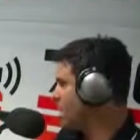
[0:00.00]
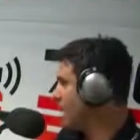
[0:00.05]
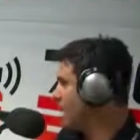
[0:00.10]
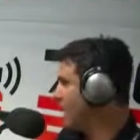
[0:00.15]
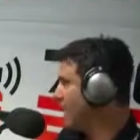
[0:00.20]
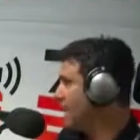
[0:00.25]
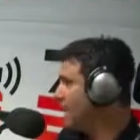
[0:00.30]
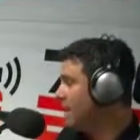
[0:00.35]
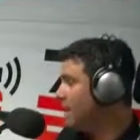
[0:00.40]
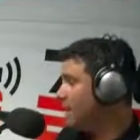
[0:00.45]
If
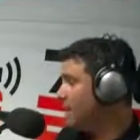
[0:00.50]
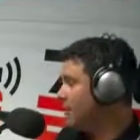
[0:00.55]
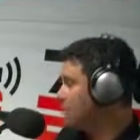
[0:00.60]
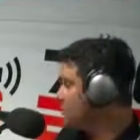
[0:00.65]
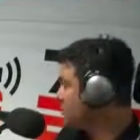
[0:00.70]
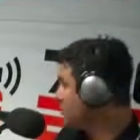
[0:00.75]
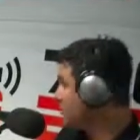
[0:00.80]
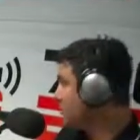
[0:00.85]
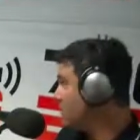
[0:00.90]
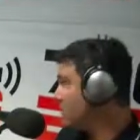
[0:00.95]
they,
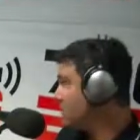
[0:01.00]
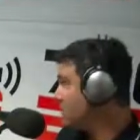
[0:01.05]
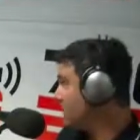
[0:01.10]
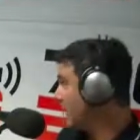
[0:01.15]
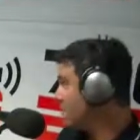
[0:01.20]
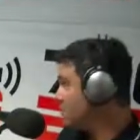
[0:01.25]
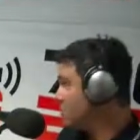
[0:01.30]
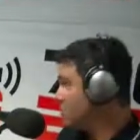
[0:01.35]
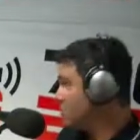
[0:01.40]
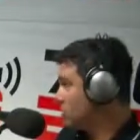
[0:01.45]
some of these
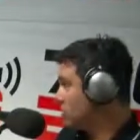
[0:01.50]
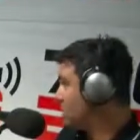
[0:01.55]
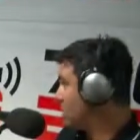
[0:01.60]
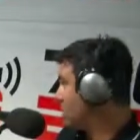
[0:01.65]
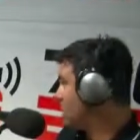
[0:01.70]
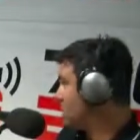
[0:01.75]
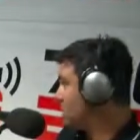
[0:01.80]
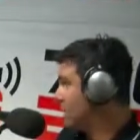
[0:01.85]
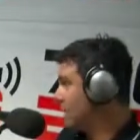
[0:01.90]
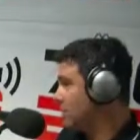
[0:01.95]
guys are just
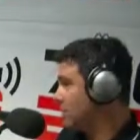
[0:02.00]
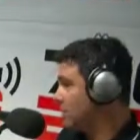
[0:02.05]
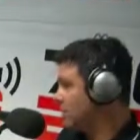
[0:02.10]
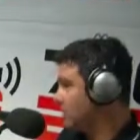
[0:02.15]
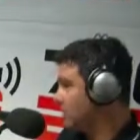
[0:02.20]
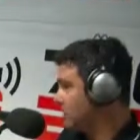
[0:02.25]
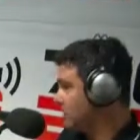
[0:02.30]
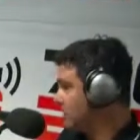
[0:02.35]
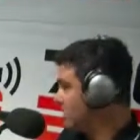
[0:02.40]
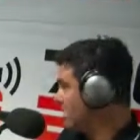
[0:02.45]
freaks in
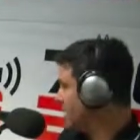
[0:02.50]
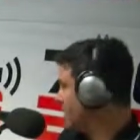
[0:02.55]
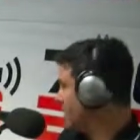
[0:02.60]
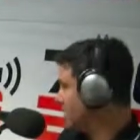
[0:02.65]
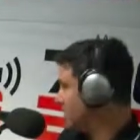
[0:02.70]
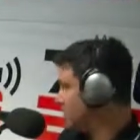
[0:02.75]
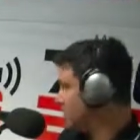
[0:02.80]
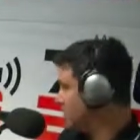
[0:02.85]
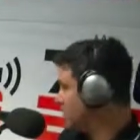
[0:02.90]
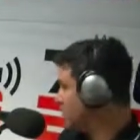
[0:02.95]
nature, and
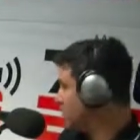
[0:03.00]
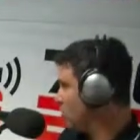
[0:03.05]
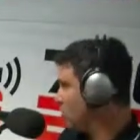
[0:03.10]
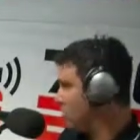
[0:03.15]
genetically they're just